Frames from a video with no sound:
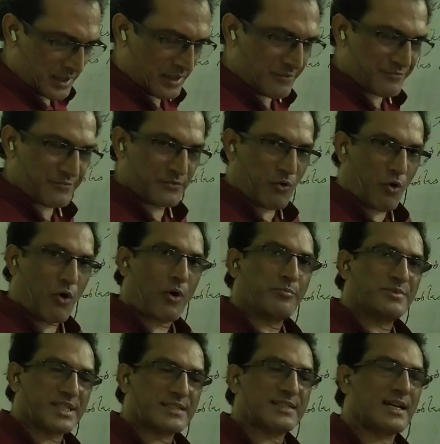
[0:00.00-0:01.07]
if
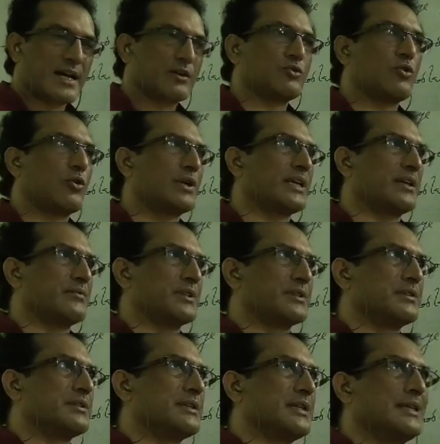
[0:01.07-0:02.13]
objects are not given
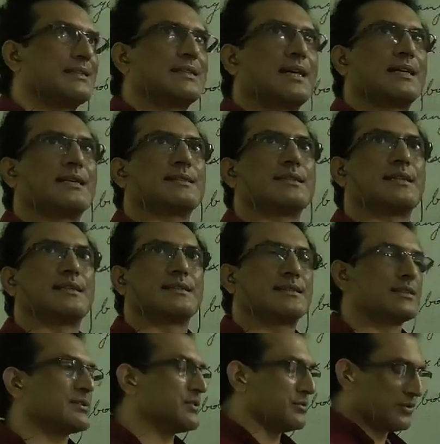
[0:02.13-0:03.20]
in certain
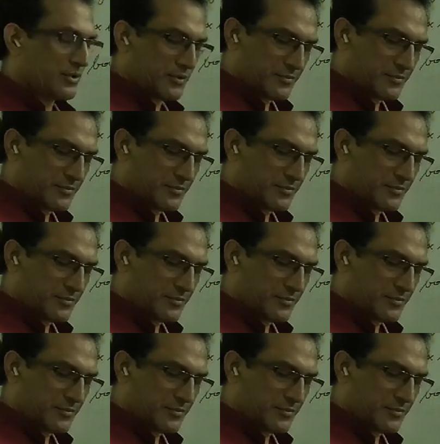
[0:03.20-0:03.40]
sentences,